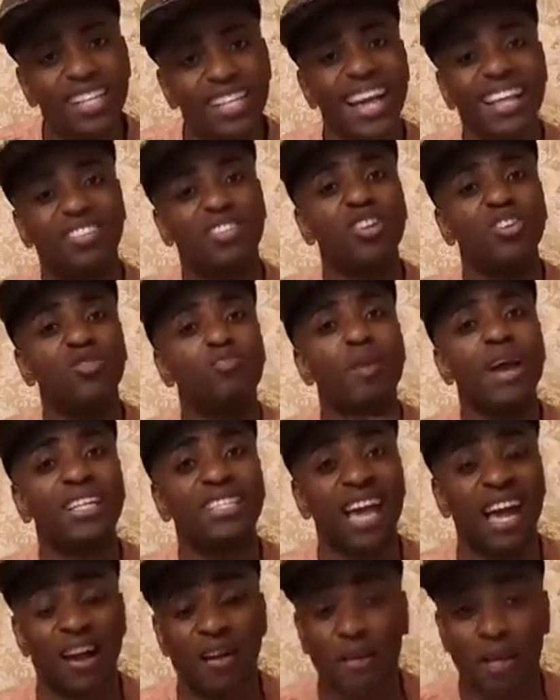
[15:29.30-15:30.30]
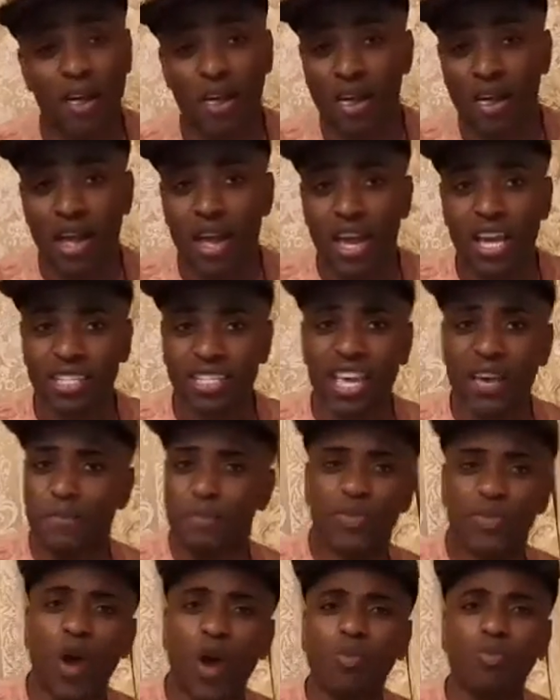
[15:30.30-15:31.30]
It does not matter. You
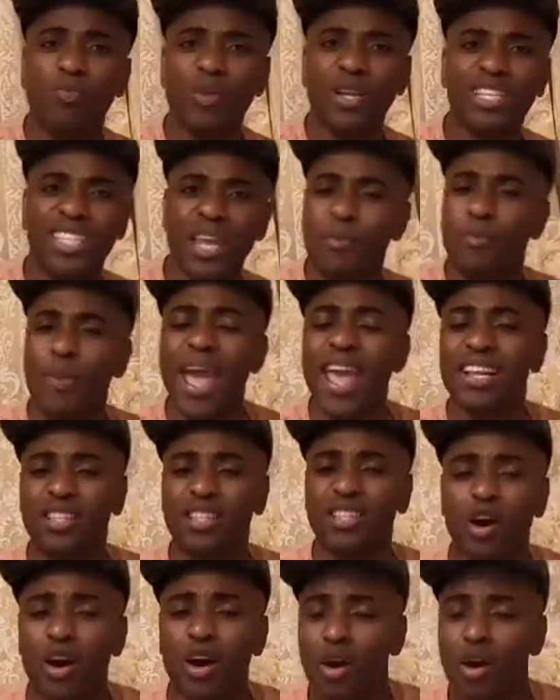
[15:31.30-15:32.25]
see, don't be debate.